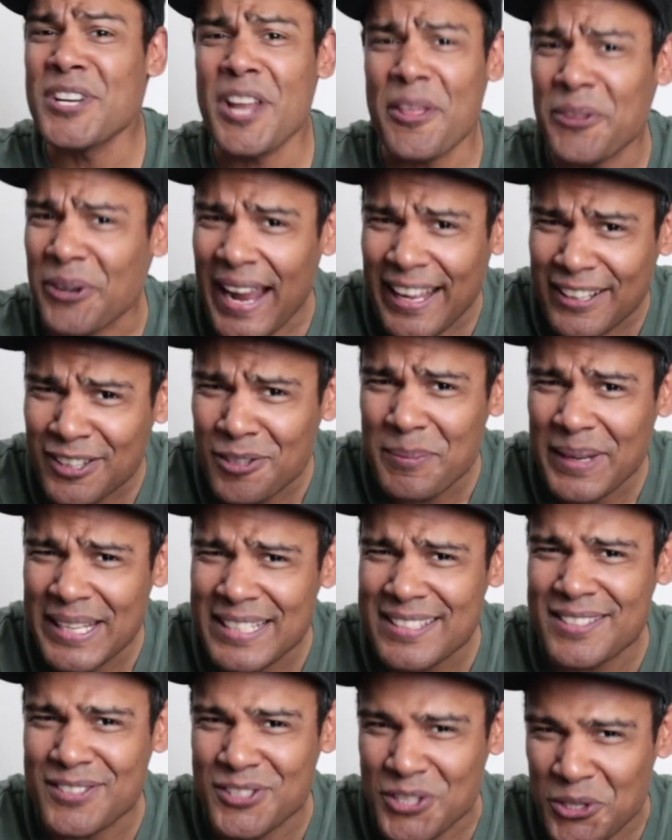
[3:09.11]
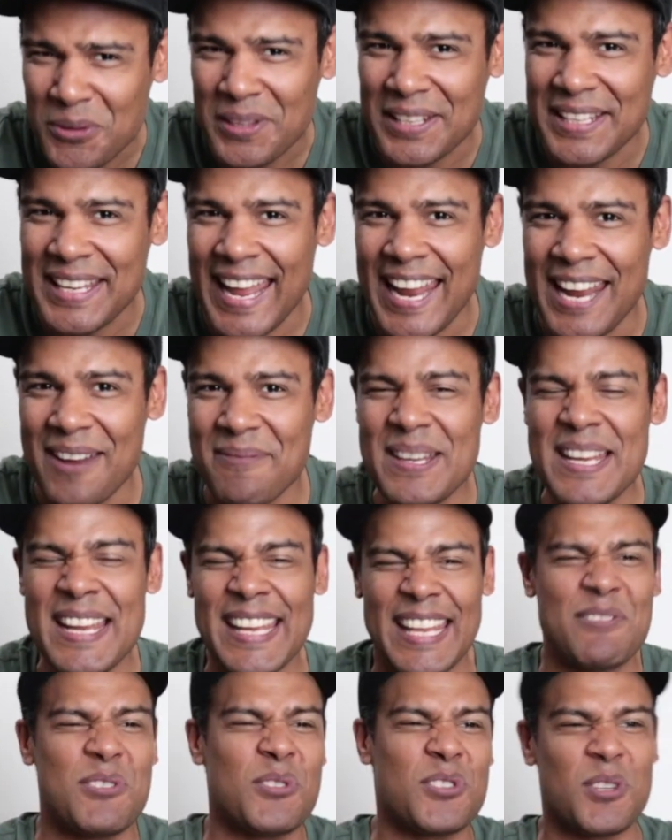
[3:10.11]
another element to the game.
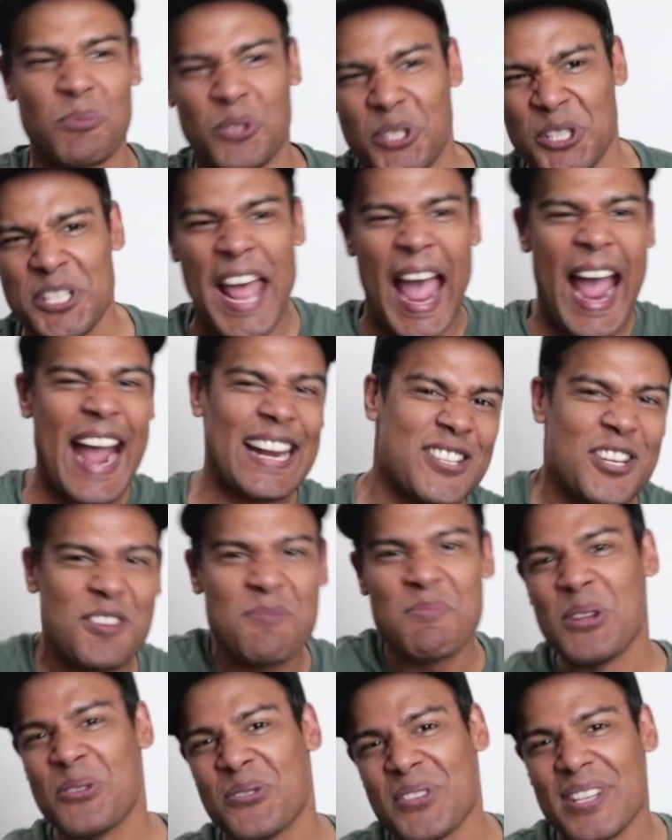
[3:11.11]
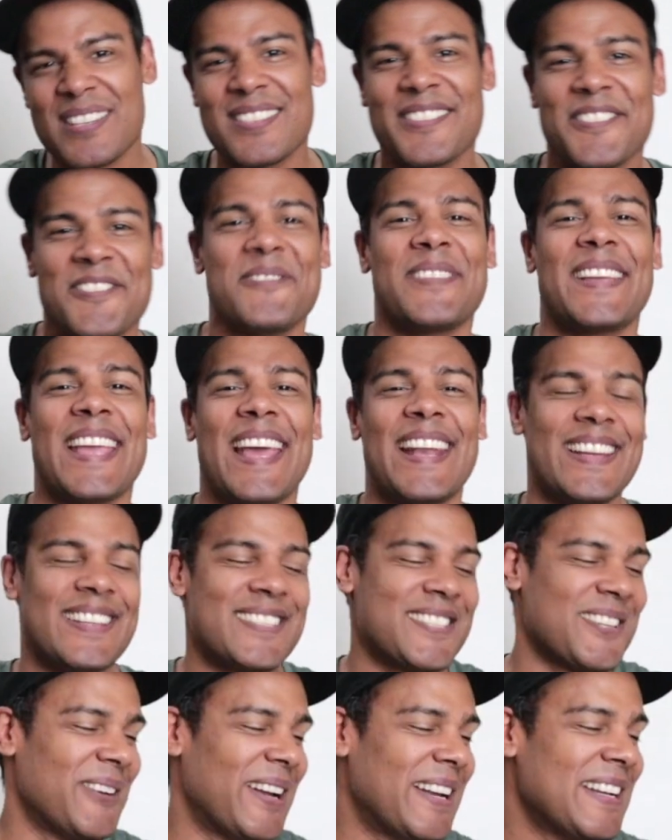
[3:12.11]
Gives you some good action music so you can get
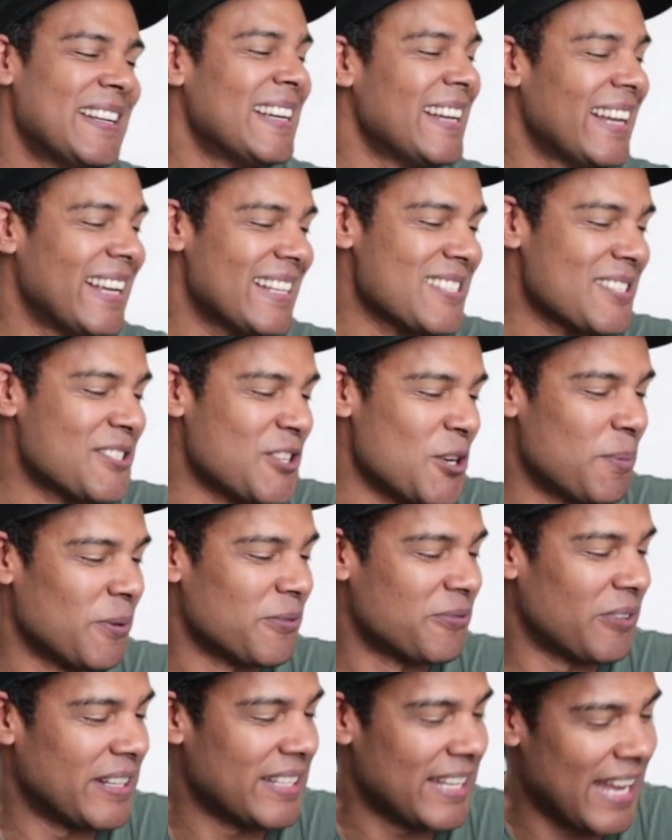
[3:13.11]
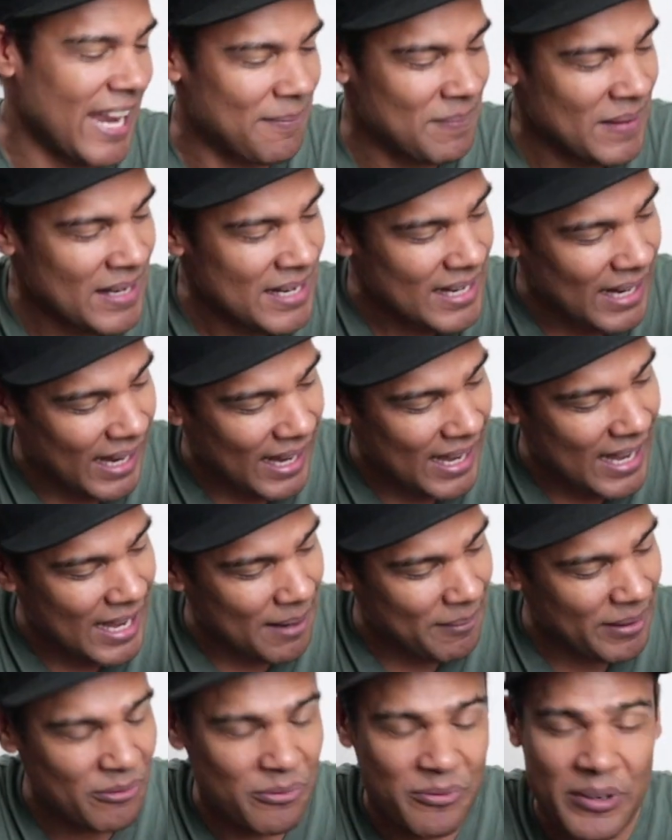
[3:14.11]
into it. It's a super fun game
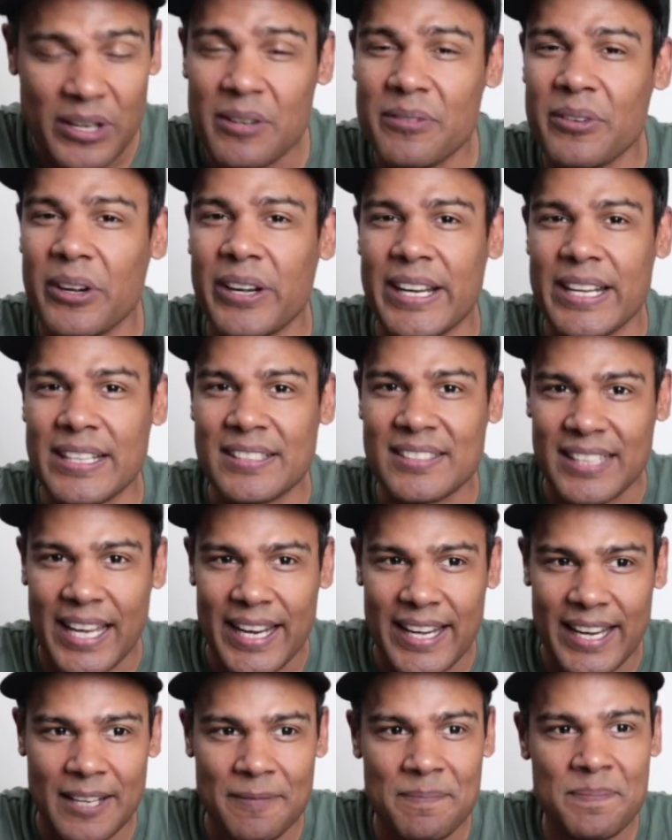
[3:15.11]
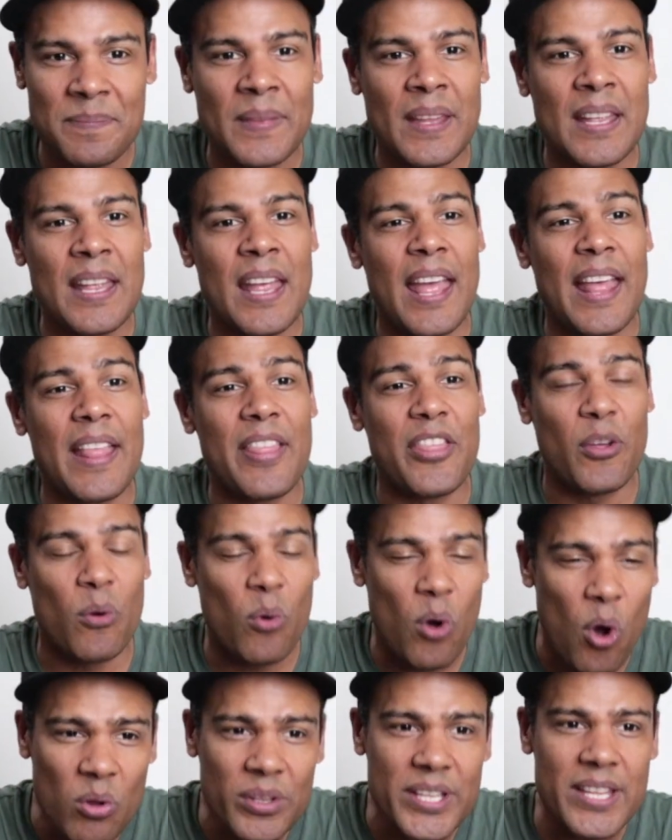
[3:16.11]
and very, very exciting.
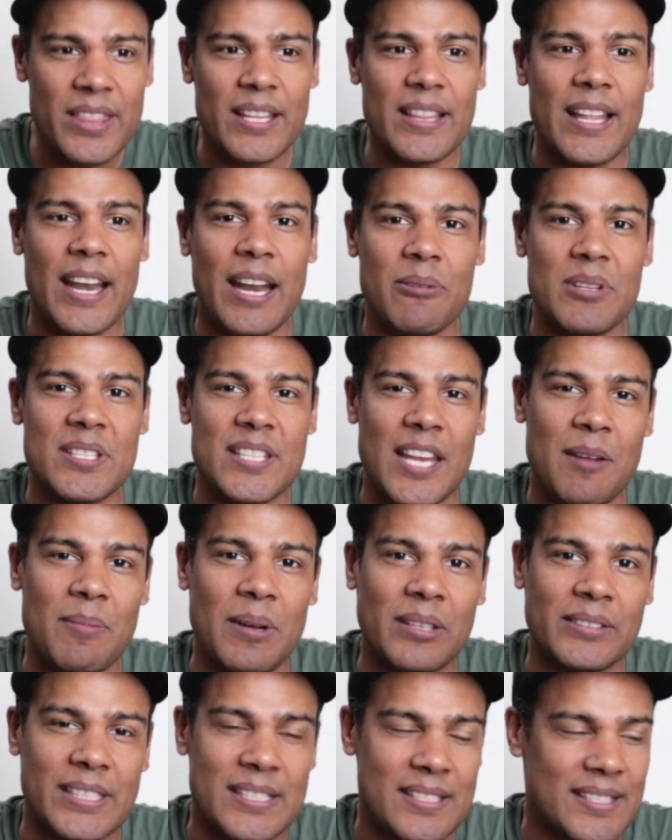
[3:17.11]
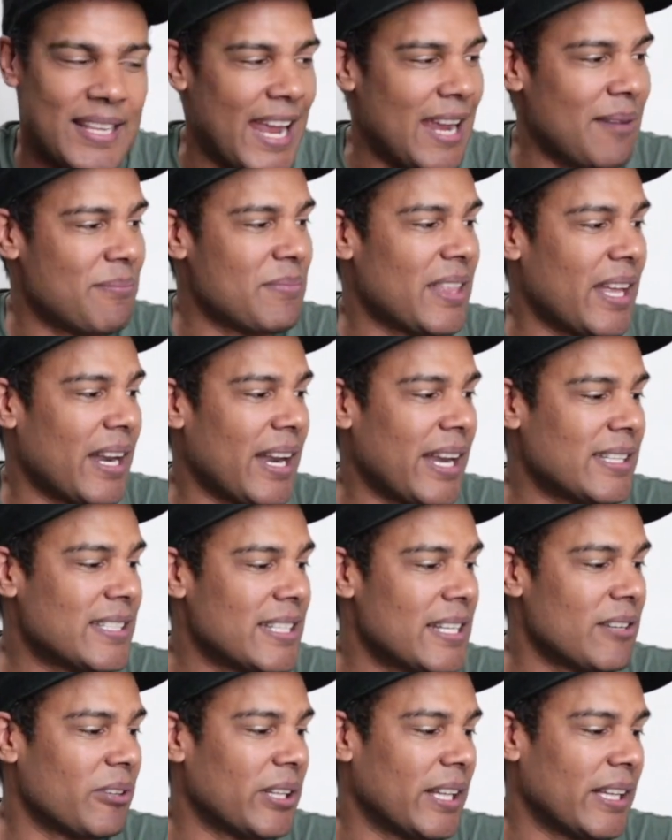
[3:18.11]
The only thing that I would say about this game that I
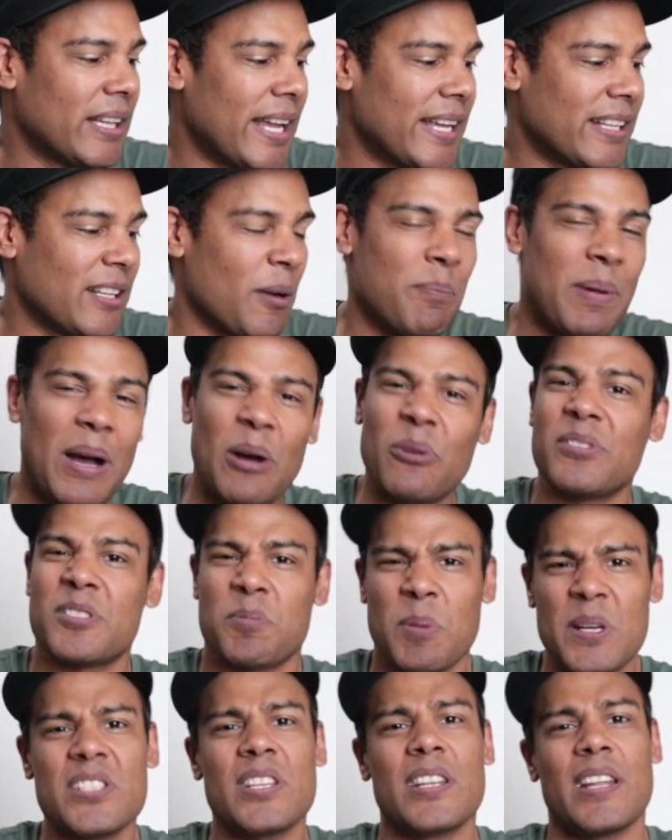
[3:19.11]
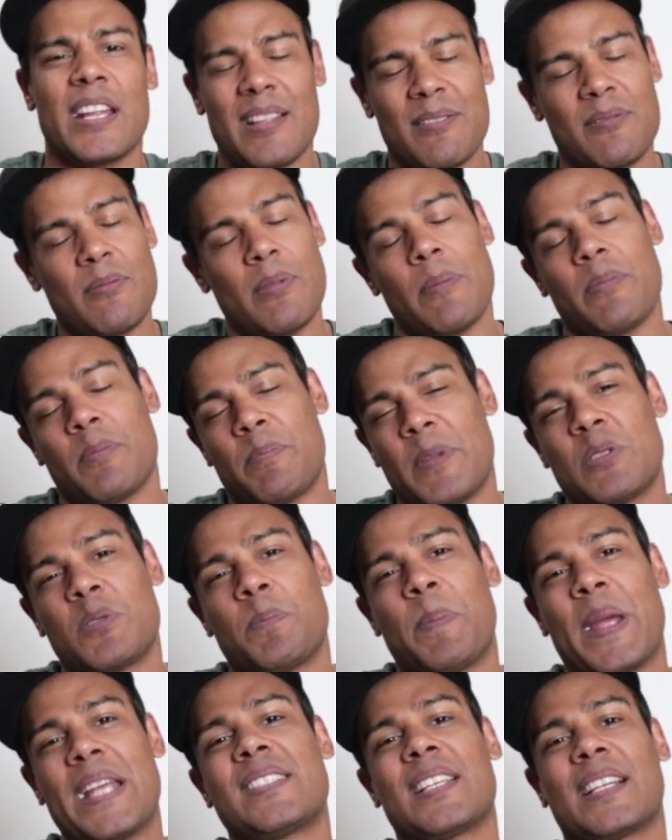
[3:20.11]
didn't really like about, especially it is
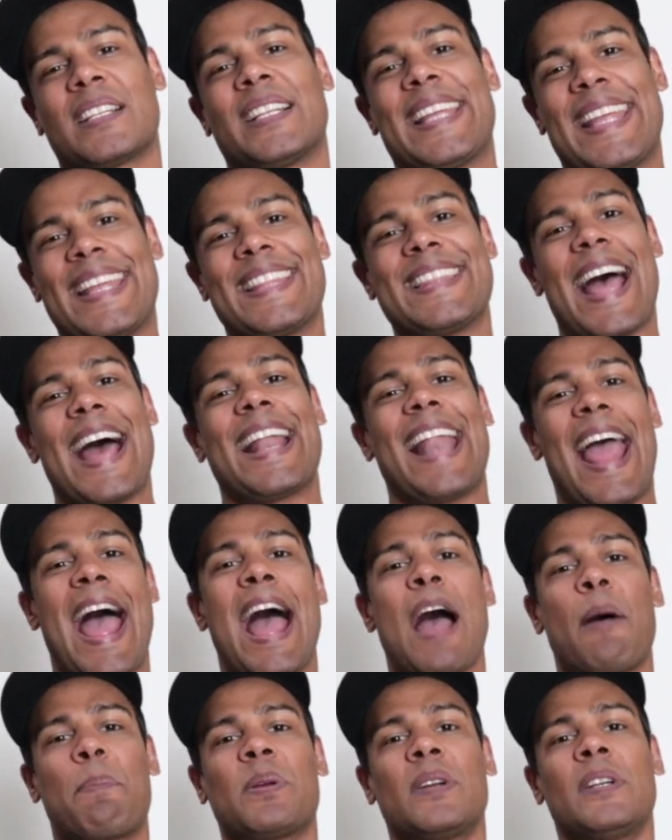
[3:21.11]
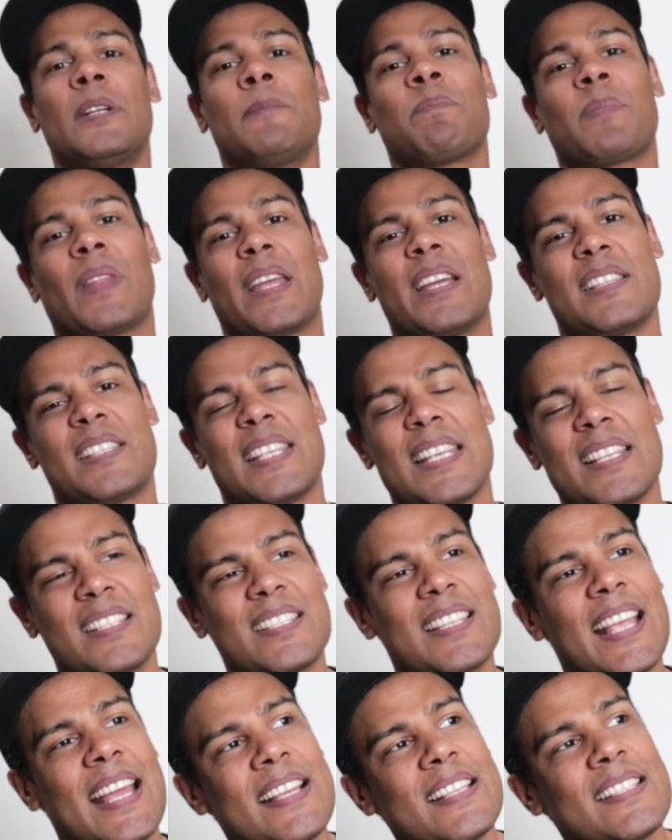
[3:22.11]
basically in that app, is he
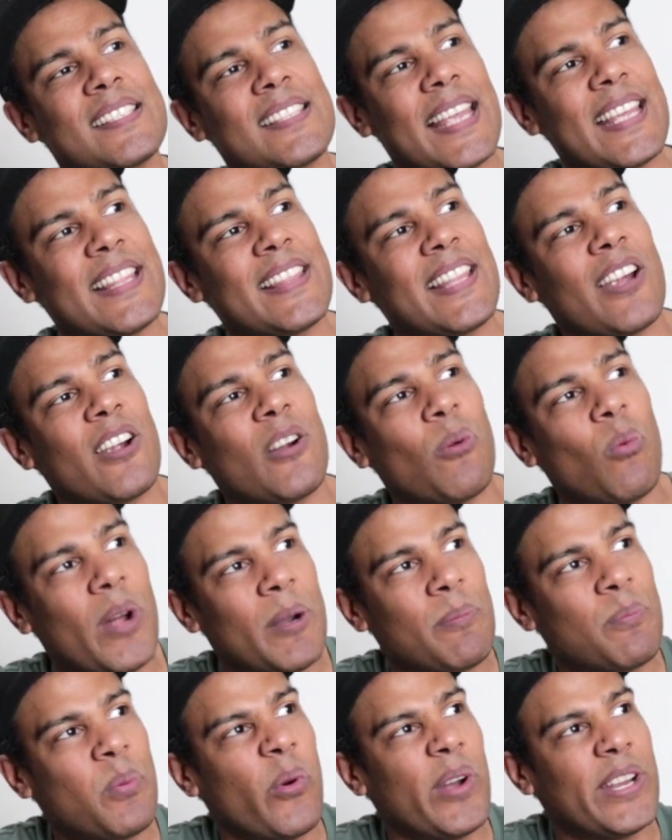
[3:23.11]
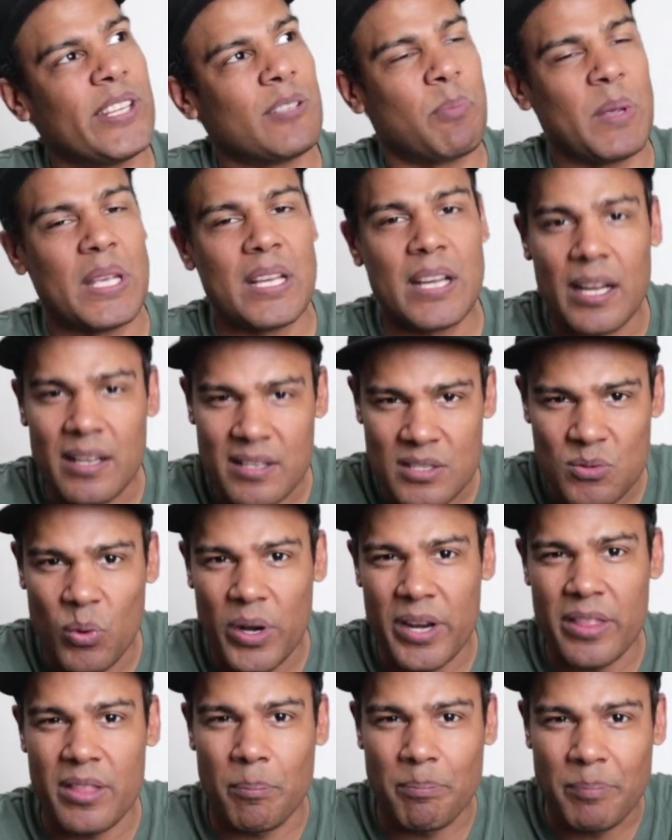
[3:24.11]
says in there at one point, because
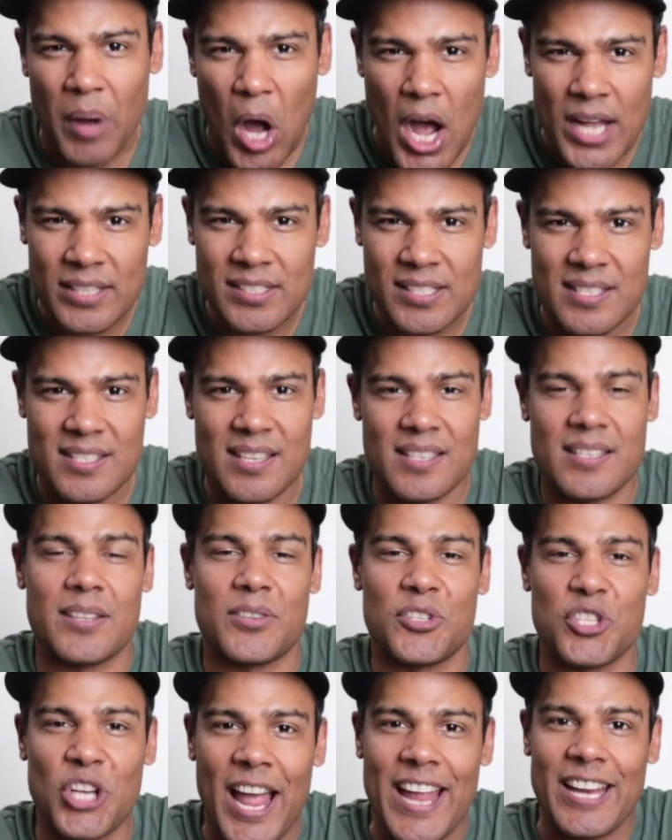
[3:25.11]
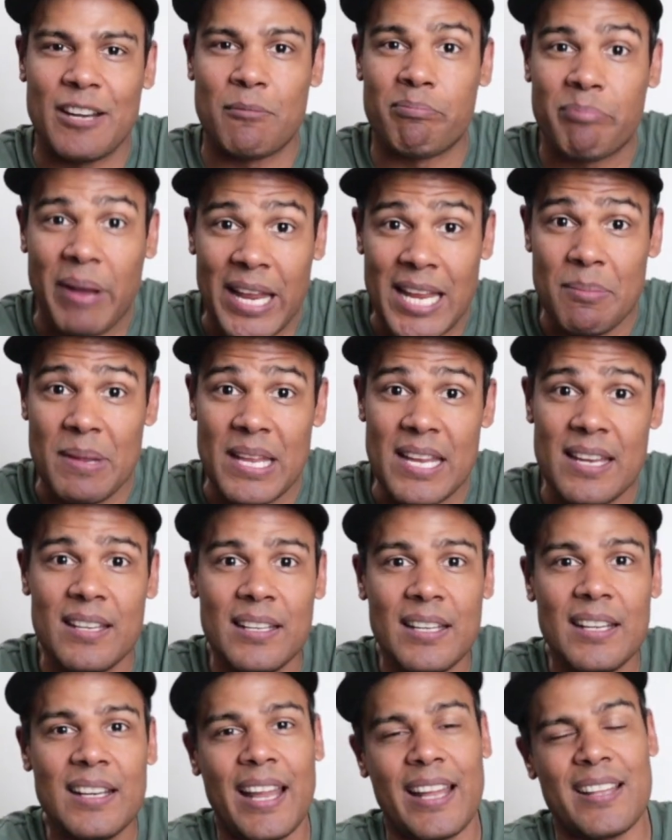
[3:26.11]
one of the bosses is a giant baby,
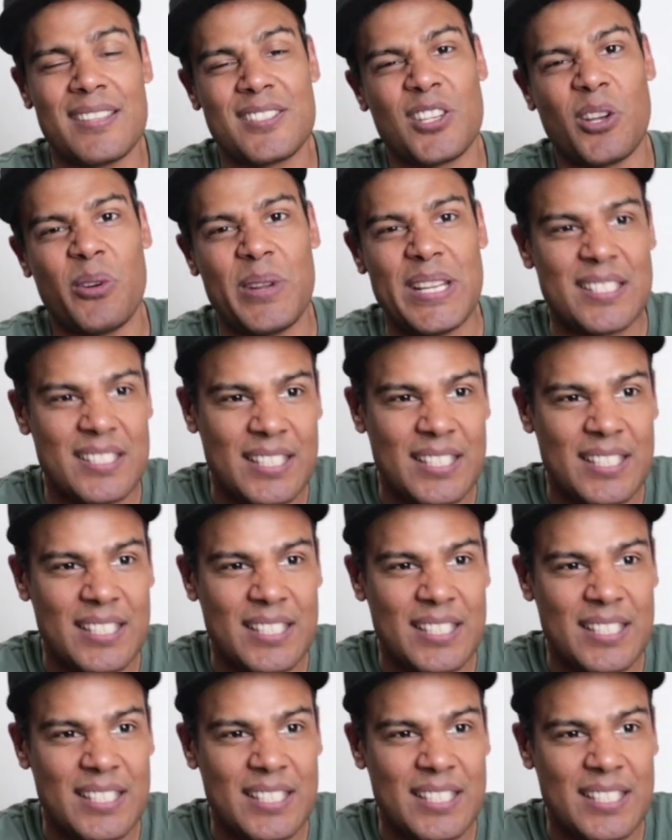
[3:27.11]
and so he